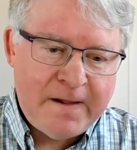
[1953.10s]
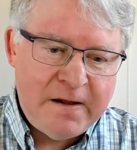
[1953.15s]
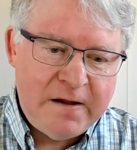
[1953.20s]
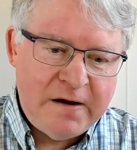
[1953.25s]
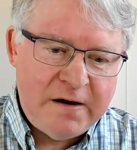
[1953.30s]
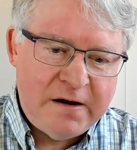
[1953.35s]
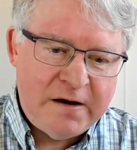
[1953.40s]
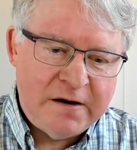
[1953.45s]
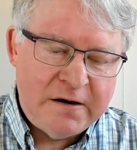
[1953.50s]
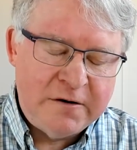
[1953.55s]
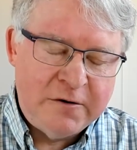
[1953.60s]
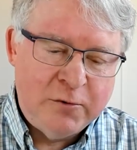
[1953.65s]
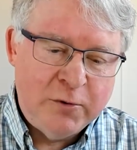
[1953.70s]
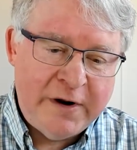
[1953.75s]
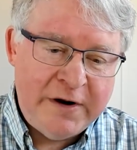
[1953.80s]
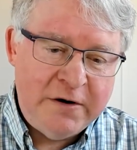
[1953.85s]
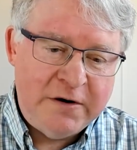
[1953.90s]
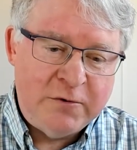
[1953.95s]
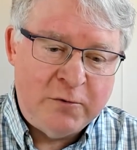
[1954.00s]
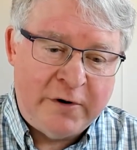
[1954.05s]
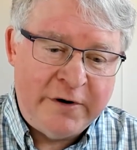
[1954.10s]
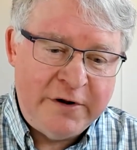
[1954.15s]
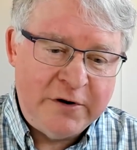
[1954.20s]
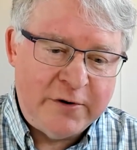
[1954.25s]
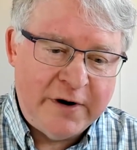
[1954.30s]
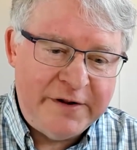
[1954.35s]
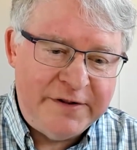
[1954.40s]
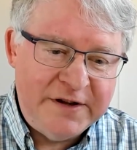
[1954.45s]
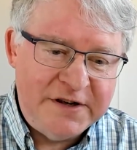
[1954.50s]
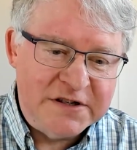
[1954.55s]
of the
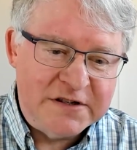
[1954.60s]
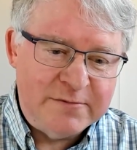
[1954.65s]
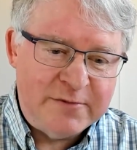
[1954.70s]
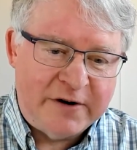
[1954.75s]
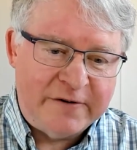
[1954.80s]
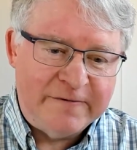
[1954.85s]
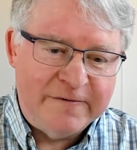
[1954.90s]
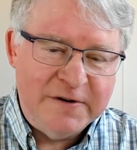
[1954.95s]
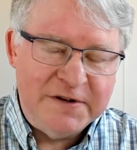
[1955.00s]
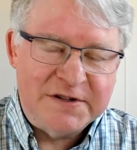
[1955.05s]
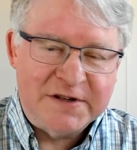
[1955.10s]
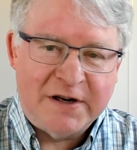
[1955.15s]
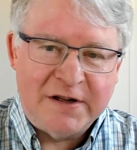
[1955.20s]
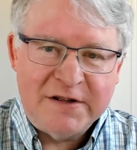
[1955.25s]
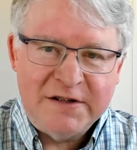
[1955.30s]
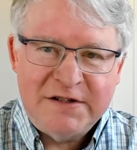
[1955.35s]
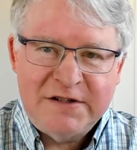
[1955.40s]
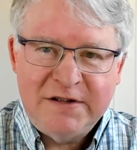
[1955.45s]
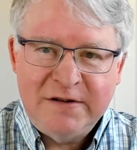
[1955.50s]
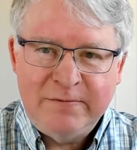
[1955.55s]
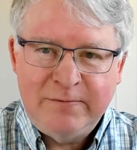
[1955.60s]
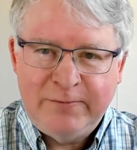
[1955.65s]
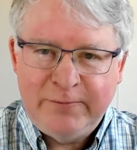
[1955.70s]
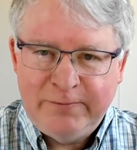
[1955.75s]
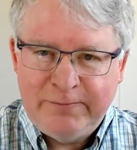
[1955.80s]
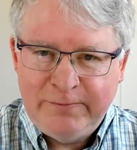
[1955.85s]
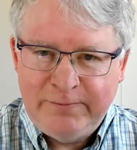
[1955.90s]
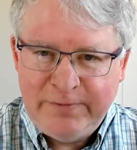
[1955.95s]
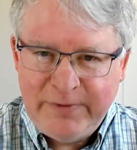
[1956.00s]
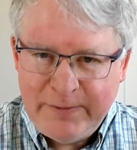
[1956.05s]
great things about FreeCell is that
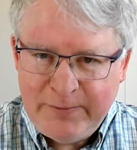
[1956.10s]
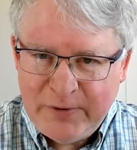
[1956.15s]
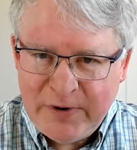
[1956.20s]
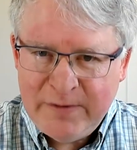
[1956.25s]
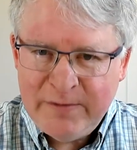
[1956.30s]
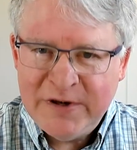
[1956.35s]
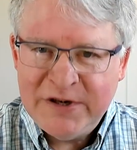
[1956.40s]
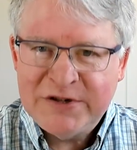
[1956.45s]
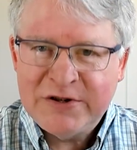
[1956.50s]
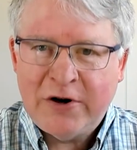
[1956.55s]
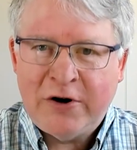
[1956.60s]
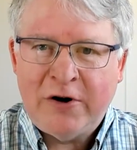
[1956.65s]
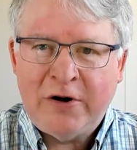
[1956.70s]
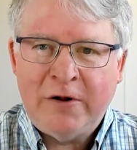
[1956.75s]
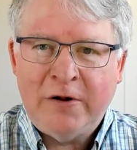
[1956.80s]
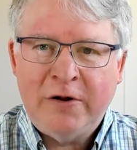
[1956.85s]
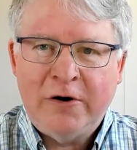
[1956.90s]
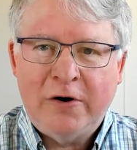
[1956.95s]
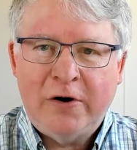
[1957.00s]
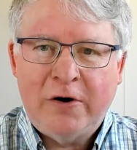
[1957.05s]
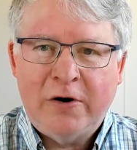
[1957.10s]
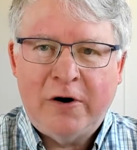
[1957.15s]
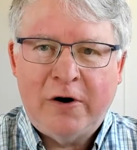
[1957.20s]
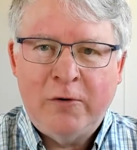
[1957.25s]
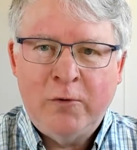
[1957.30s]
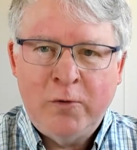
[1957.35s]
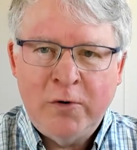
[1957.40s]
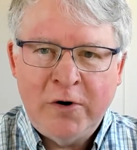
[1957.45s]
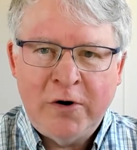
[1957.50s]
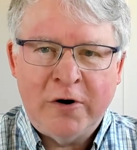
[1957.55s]
they pretty much all
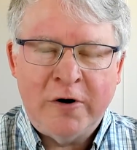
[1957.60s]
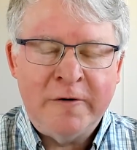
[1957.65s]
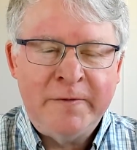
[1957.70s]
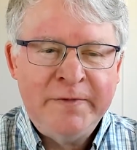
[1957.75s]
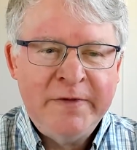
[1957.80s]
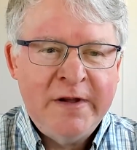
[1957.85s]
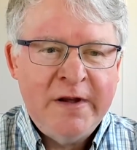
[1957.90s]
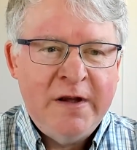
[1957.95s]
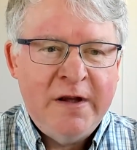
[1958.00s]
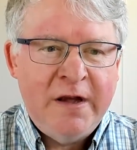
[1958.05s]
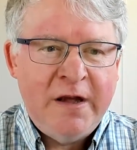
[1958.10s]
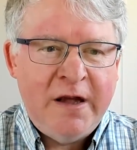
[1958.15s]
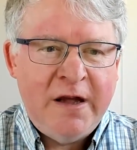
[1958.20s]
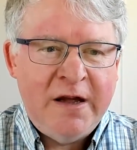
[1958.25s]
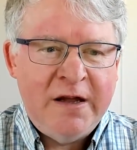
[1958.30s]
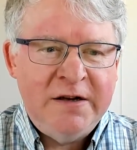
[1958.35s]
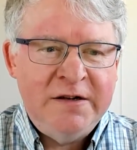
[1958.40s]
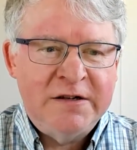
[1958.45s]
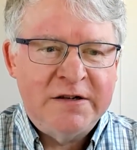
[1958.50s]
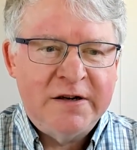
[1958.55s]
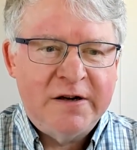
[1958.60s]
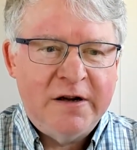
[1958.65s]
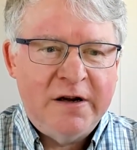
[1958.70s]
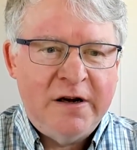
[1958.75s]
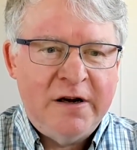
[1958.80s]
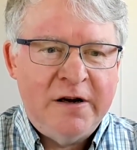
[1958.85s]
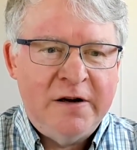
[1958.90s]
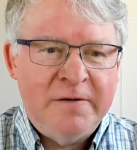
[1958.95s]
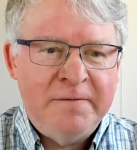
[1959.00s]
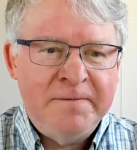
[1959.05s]
were, and
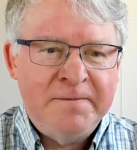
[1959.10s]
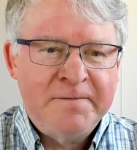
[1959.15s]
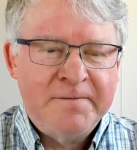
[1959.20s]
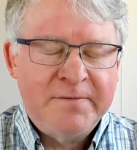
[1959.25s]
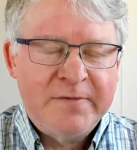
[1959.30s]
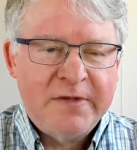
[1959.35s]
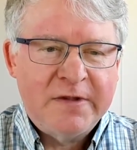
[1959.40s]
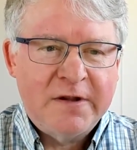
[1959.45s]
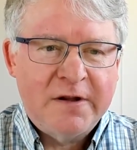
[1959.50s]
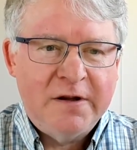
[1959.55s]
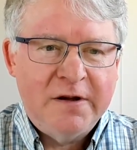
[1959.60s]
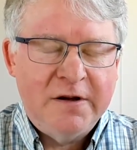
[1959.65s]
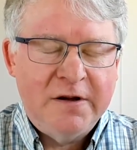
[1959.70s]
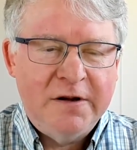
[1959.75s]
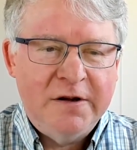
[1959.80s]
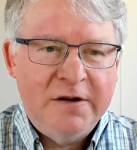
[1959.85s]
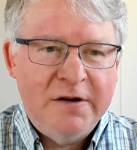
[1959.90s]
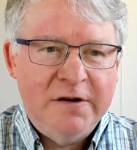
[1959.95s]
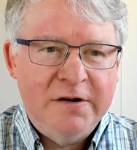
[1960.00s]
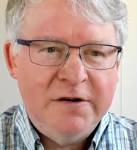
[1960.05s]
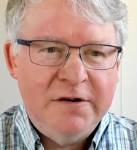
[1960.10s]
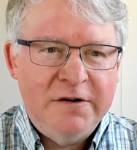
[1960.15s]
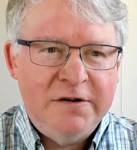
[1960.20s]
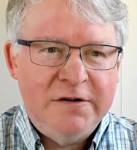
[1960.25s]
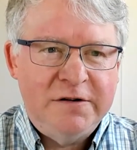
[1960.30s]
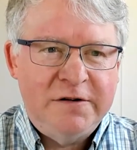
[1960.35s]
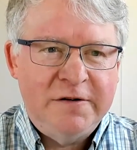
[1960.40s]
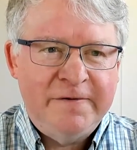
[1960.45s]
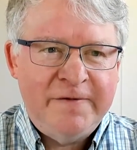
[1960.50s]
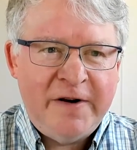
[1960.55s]

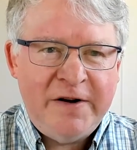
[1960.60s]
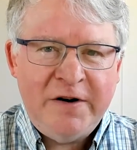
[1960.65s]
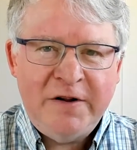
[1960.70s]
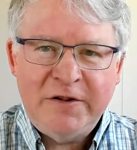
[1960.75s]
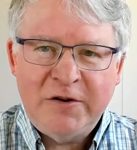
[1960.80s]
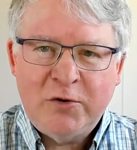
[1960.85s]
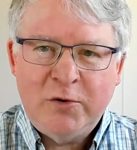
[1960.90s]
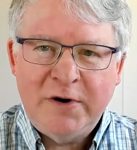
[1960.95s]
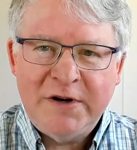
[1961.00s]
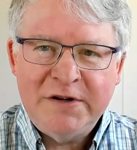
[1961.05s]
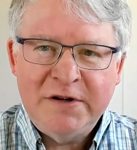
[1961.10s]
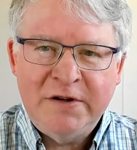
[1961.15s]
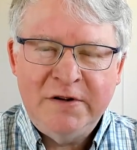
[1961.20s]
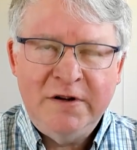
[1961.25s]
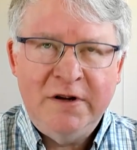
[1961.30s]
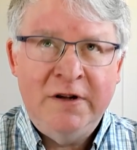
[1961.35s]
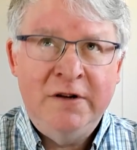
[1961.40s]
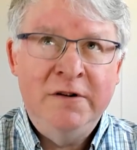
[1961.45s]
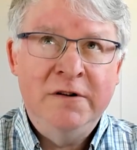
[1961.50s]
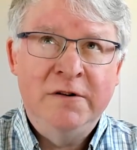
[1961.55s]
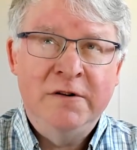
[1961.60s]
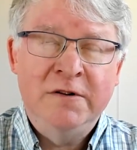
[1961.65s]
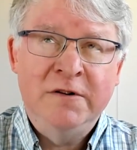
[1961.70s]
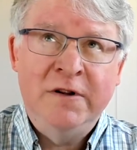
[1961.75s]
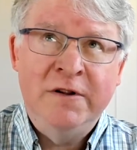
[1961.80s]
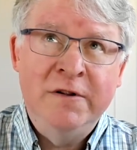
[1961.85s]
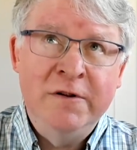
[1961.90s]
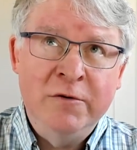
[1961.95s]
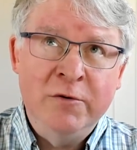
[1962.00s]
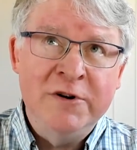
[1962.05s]
to find out
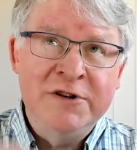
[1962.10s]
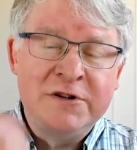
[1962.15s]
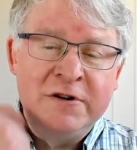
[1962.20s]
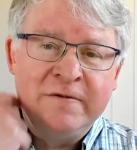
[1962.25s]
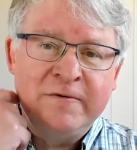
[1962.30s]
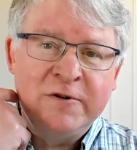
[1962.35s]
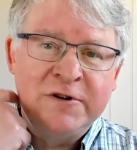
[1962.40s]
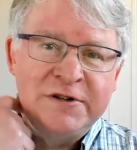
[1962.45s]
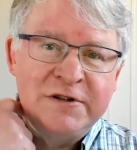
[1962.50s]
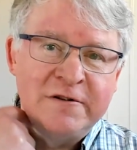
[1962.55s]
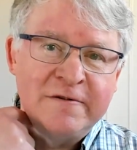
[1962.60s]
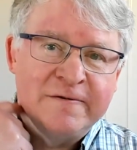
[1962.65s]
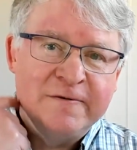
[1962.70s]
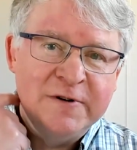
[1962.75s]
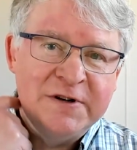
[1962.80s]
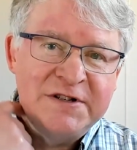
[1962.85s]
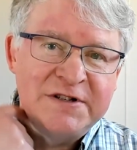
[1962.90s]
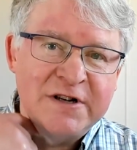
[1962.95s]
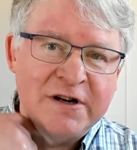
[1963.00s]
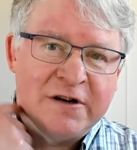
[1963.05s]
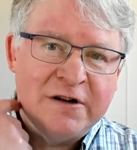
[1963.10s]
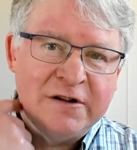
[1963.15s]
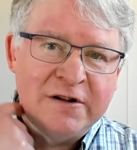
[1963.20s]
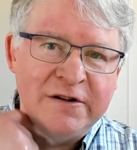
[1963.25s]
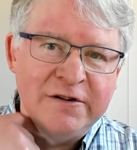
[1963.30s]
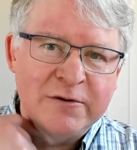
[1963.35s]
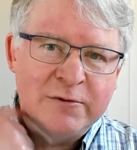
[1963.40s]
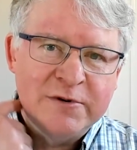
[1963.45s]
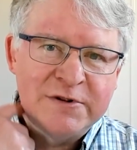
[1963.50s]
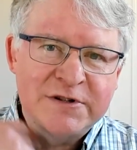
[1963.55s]
in the original version of
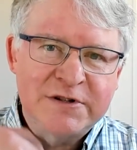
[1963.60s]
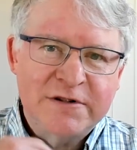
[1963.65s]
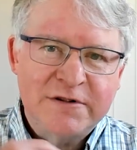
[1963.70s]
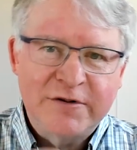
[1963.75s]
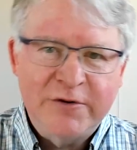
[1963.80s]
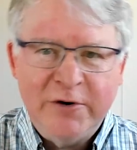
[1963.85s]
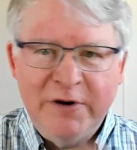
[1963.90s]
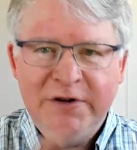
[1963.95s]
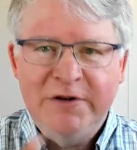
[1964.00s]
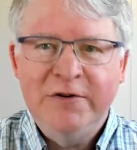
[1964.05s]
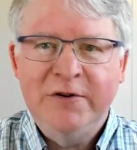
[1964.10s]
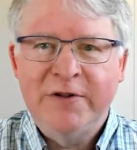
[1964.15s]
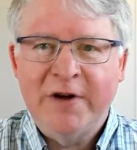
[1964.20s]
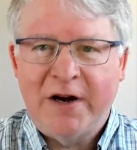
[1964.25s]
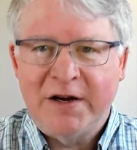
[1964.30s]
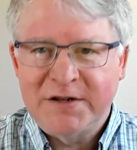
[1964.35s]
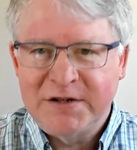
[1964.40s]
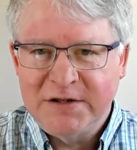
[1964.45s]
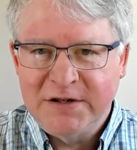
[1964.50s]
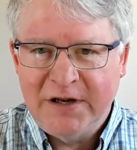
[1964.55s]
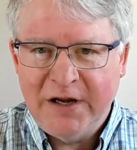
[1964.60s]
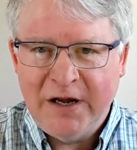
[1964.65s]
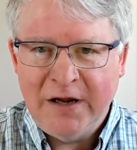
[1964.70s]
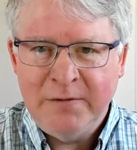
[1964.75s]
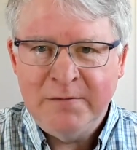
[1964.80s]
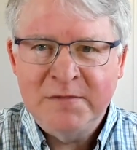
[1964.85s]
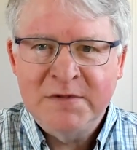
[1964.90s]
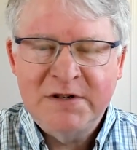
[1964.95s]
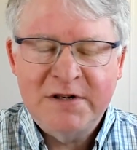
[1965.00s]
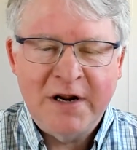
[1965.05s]
FreeCell, there was 32,000
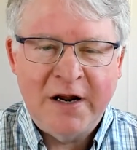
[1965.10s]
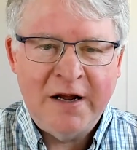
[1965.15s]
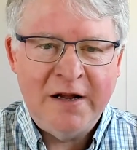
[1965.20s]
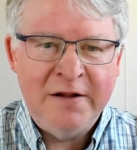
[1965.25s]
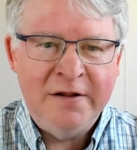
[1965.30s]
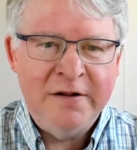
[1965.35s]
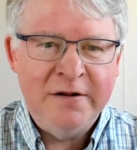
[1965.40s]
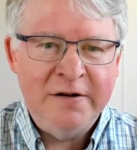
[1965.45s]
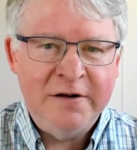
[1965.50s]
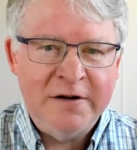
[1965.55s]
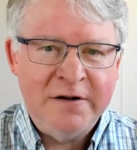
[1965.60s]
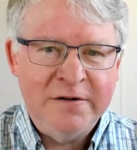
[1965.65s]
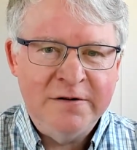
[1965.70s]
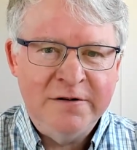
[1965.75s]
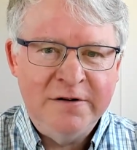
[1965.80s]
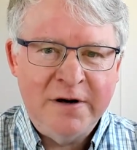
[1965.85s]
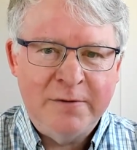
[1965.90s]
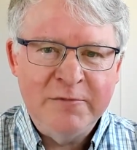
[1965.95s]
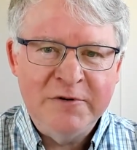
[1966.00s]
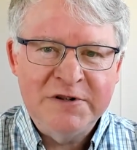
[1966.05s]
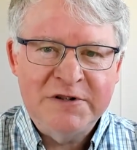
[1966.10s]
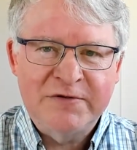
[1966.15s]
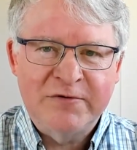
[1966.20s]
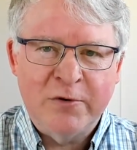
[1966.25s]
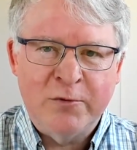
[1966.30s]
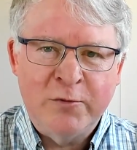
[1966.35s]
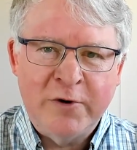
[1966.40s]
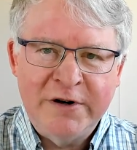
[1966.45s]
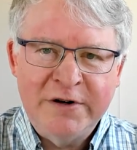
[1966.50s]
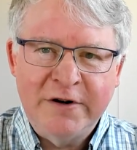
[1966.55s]
games, and the numbers
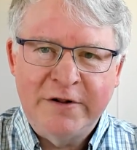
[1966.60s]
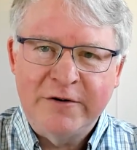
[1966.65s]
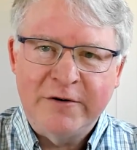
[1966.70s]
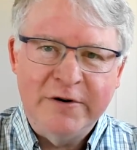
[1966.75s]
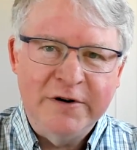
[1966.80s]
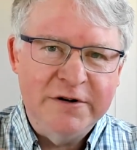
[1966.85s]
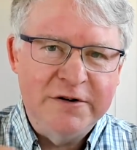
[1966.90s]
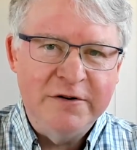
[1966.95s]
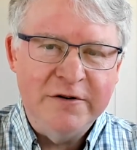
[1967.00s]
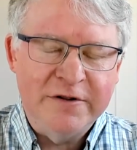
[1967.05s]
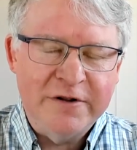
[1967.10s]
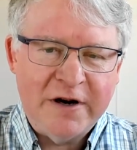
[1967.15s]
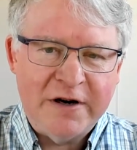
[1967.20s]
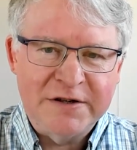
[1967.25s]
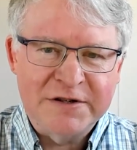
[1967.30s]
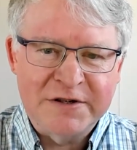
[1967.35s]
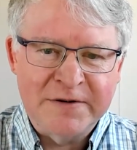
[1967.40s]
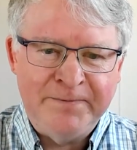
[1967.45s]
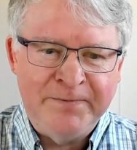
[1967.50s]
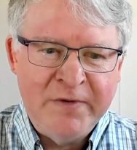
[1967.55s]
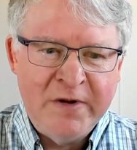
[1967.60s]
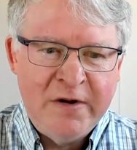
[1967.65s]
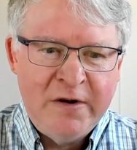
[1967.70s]
from 1 to 32,000